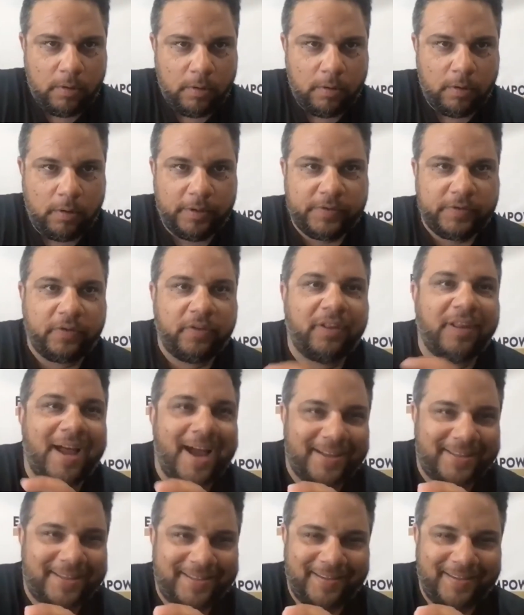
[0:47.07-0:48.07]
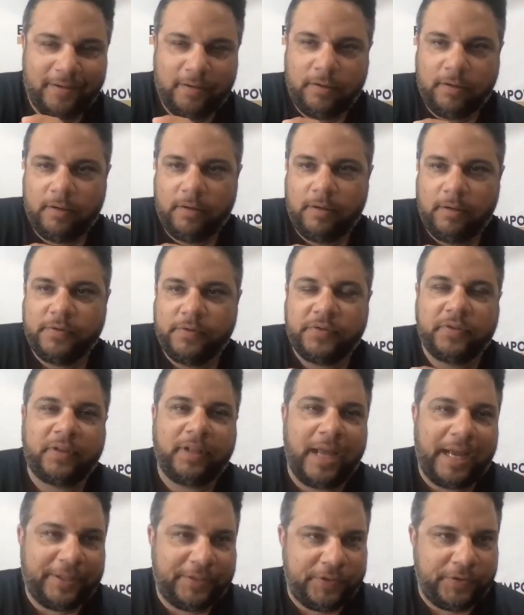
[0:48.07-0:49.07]
There's a lot. There's a
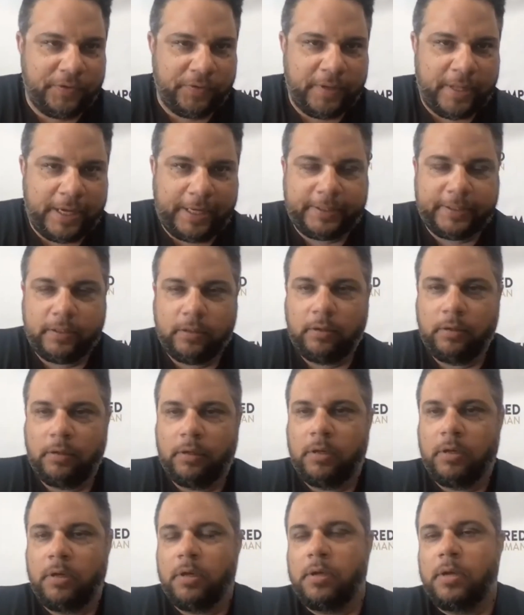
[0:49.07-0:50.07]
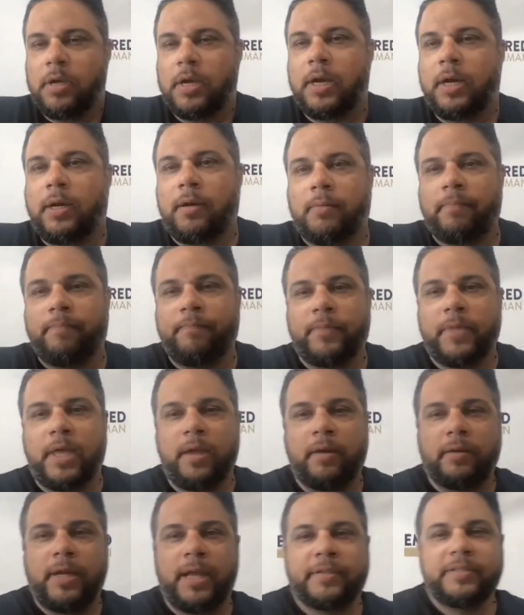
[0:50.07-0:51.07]
lot to that.
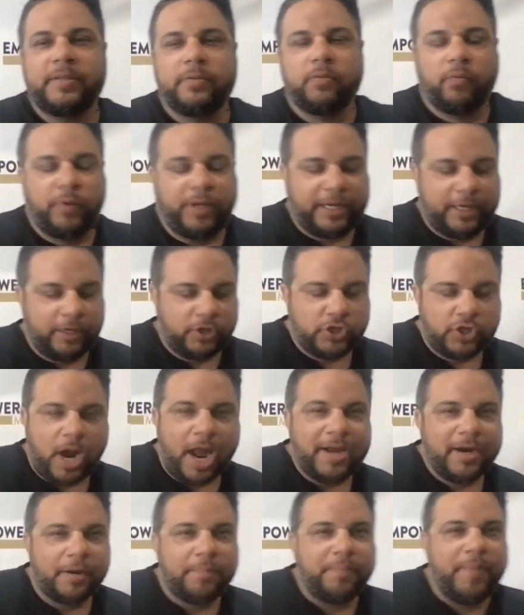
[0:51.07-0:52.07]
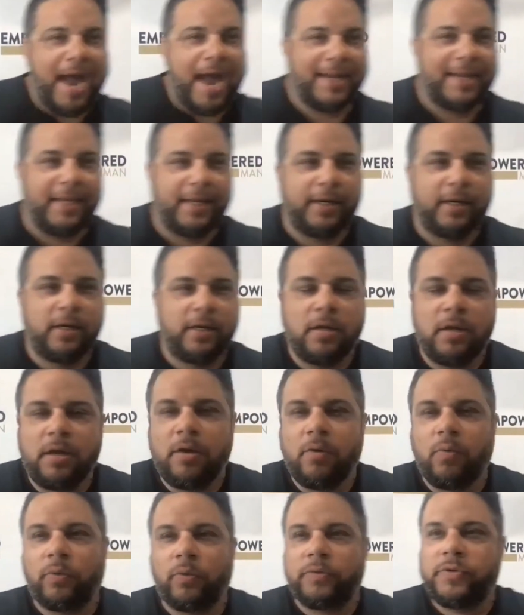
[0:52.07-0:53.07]
And we can try to unpack it.
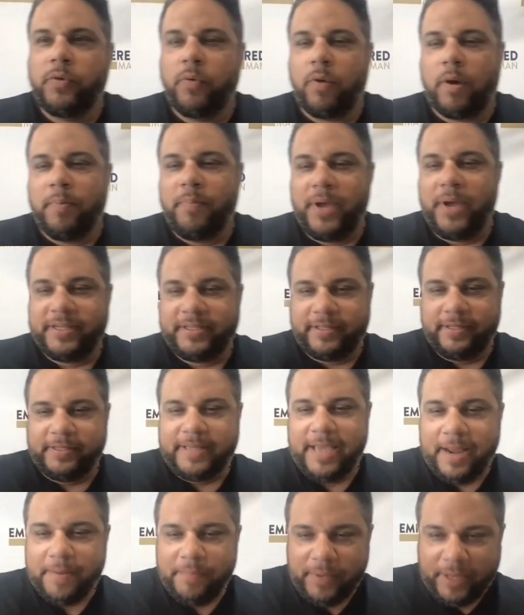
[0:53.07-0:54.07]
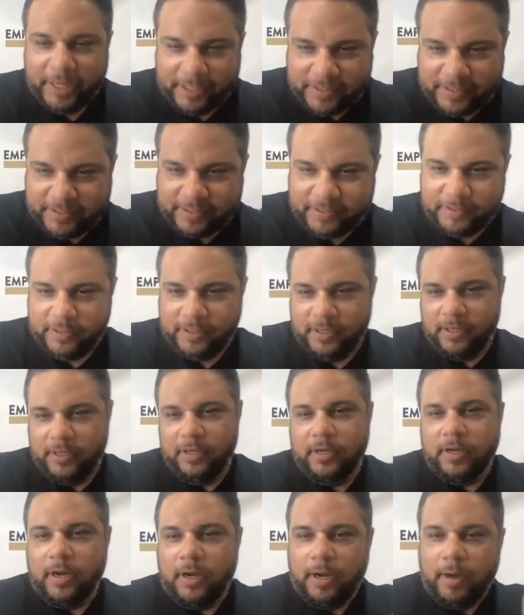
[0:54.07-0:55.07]
We'll do our best in 10 minutes.
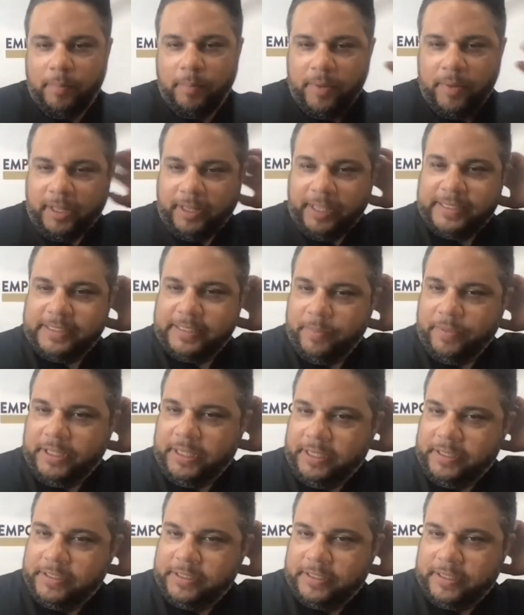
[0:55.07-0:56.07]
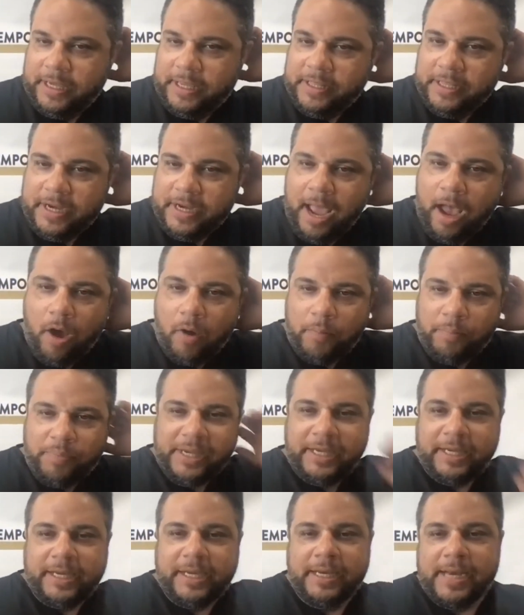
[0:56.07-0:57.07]
I like some of these: in the now,
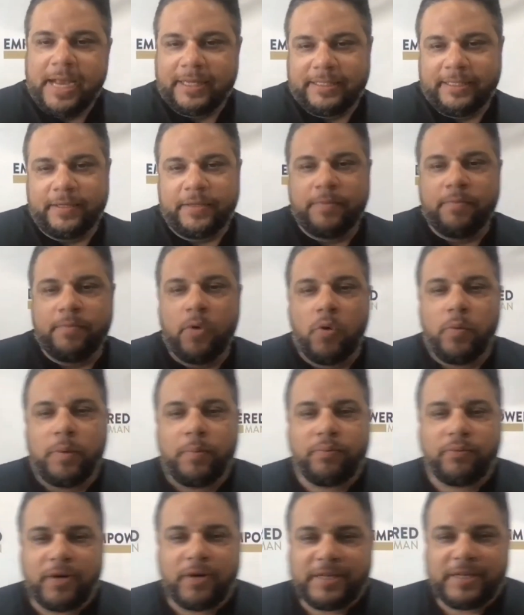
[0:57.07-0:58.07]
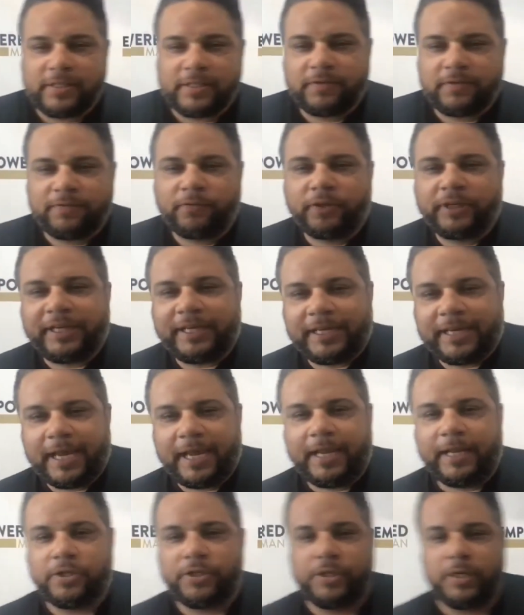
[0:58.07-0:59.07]
being connected to the moment, presence, fully
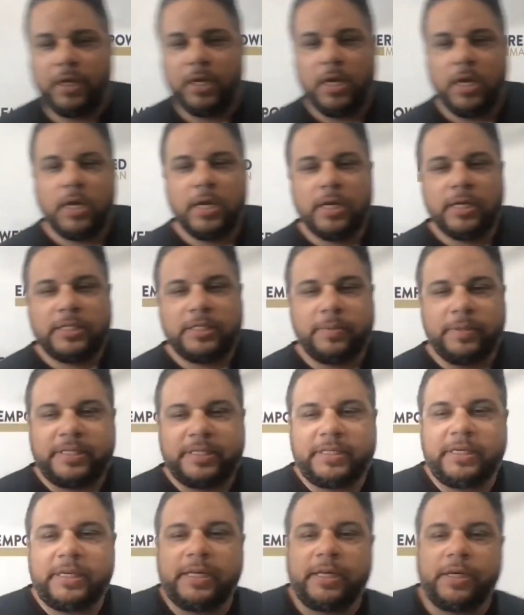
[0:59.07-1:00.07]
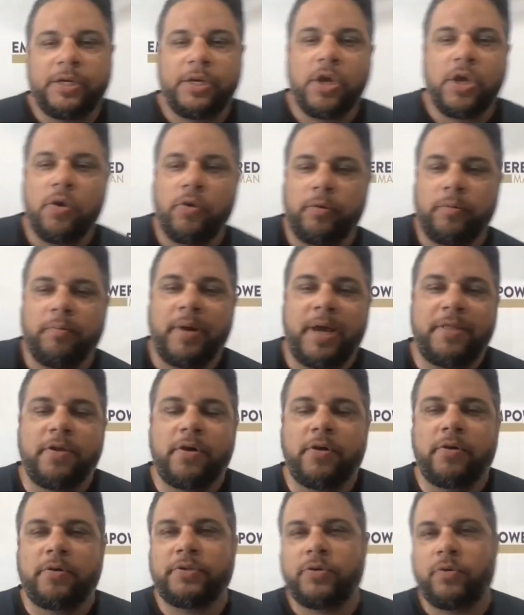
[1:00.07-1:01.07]
engaged, to be seen and known by
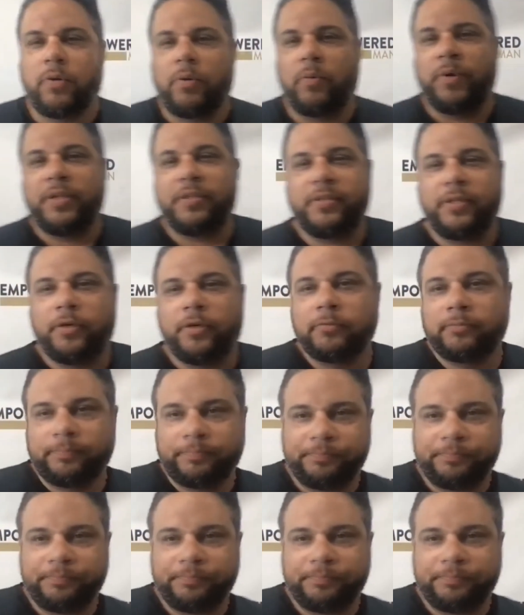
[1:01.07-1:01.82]
those who are with you.